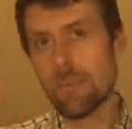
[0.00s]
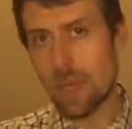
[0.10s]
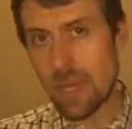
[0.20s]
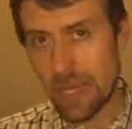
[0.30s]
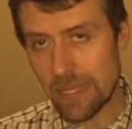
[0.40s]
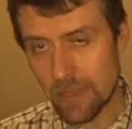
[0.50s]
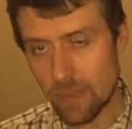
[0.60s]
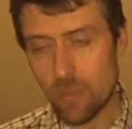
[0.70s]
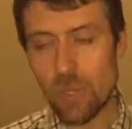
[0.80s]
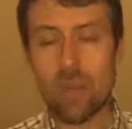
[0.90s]
let's
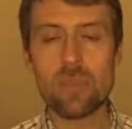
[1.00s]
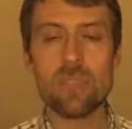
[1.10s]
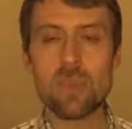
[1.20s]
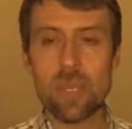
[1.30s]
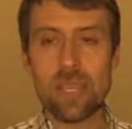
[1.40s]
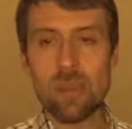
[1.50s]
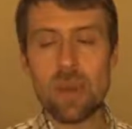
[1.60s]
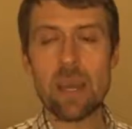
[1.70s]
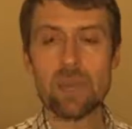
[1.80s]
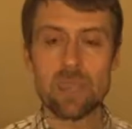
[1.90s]
do not speak
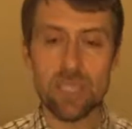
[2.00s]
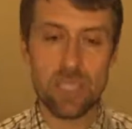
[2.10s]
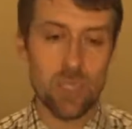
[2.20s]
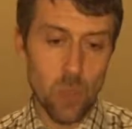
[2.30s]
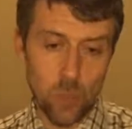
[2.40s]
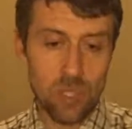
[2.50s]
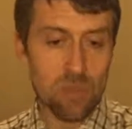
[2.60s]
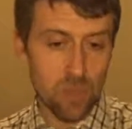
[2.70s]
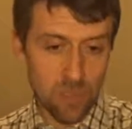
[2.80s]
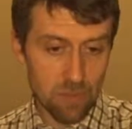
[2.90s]
about this topic
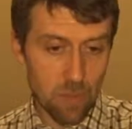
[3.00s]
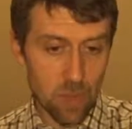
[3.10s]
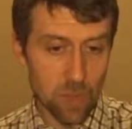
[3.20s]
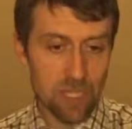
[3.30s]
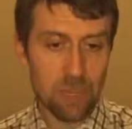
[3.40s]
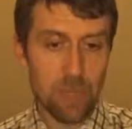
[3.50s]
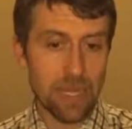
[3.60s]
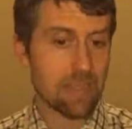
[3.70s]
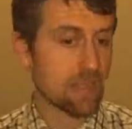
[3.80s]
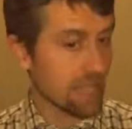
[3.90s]
for the moment,
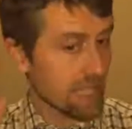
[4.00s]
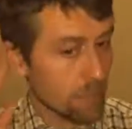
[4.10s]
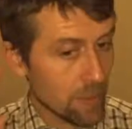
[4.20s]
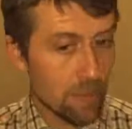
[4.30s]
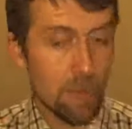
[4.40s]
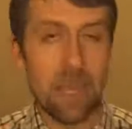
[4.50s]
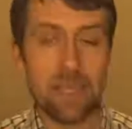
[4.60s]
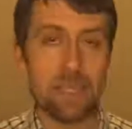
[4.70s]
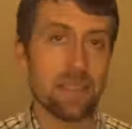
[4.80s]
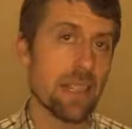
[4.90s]
but keep in
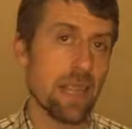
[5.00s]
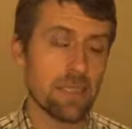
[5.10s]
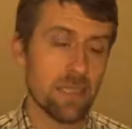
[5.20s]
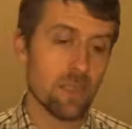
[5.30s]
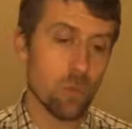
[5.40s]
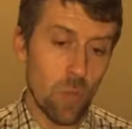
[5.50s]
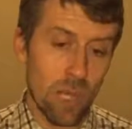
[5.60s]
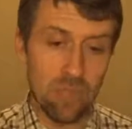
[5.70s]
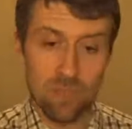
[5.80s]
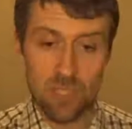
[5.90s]
mind that
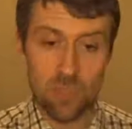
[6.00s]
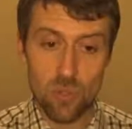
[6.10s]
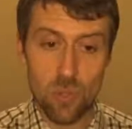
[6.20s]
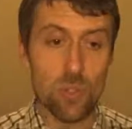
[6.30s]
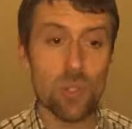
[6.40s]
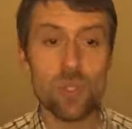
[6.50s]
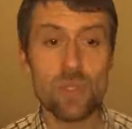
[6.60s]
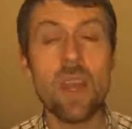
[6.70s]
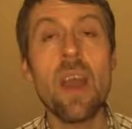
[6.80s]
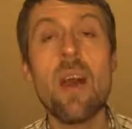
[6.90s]
one of the
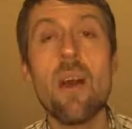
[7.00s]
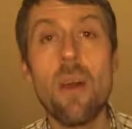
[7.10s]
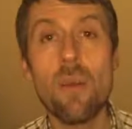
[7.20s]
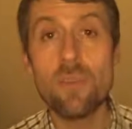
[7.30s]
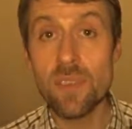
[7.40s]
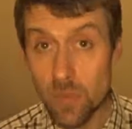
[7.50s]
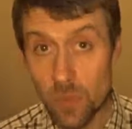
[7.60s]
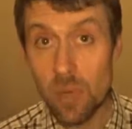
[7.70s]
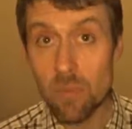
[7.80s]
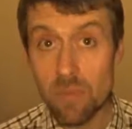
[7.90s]
solutions of this
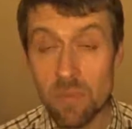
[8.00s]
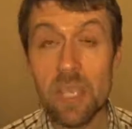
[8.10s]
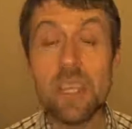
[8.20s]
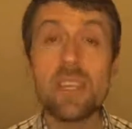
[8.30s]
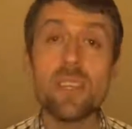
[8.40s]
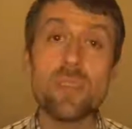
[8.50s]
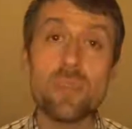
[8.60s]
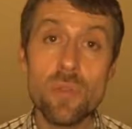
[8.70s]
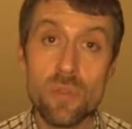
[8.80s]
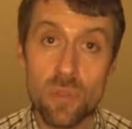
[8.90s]
problem is
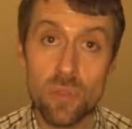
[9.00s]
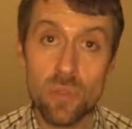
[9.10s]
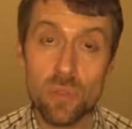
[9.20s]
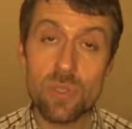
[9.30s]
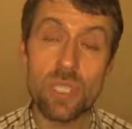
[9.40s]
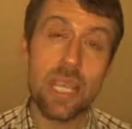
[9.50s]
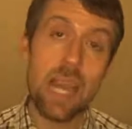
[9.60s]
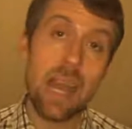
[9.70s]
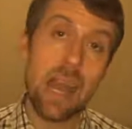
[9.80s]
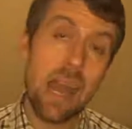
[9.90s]
to introduce
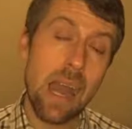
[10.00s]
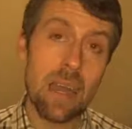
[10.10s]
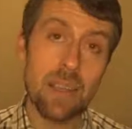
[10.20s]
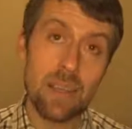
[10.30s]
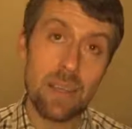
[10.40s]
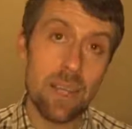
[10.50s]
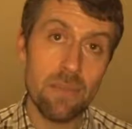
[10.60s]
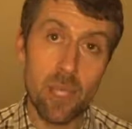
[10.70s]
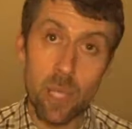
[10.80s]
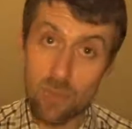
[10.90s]
a higher
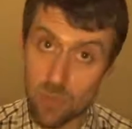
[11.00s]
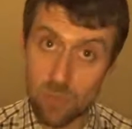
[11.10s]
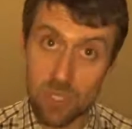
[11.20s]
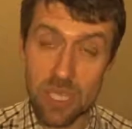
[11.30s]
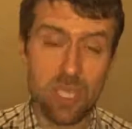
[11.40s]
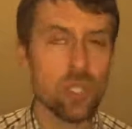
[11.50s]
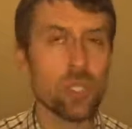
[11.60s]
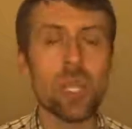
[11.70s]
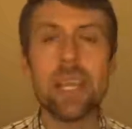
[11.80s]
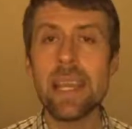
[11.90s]
level of
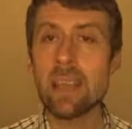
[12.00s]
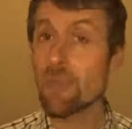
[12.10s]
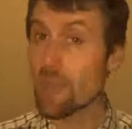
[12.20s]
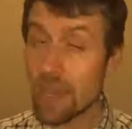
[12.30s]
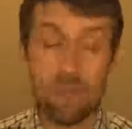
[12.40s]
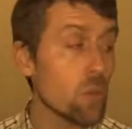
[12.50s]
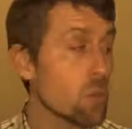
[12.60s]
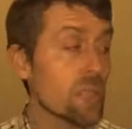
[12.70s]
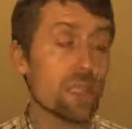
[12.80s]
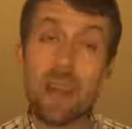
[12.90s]
automation. If we have a
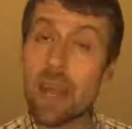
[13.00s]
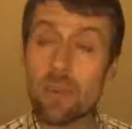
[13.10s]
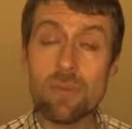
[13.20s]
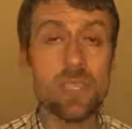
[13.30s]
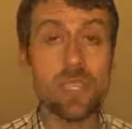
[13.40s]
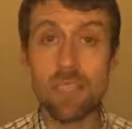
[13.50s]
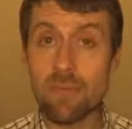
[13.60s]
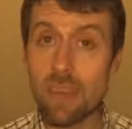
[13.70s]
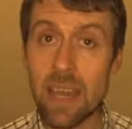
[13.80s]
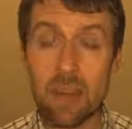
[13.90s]
look around in the
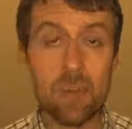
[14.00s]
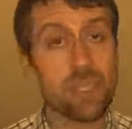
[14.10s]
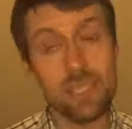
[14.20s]
environment,